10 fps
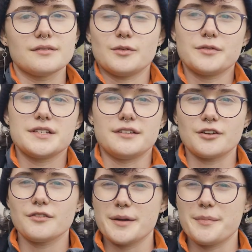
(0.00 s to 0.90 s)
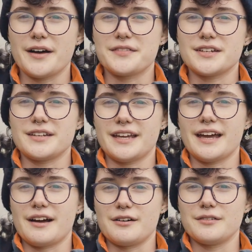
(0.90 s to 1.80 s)
Obviously the career paths I can
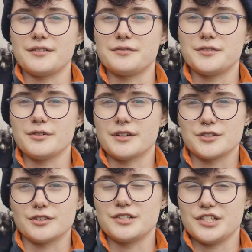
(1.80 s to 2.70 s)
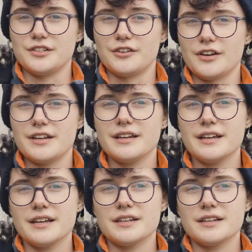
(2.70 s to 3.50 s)
get out of doing a geology degree.